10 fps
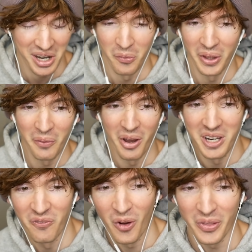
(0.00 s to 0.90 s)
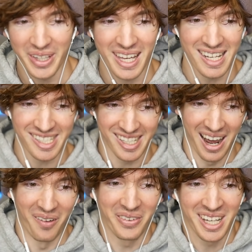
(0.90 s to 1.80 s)
Because I really wanted to vote the guests
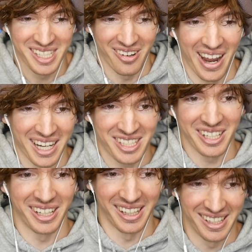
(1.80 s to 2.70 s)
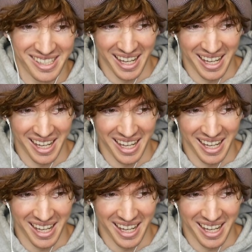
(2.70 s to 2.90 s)
out because they're actually good at this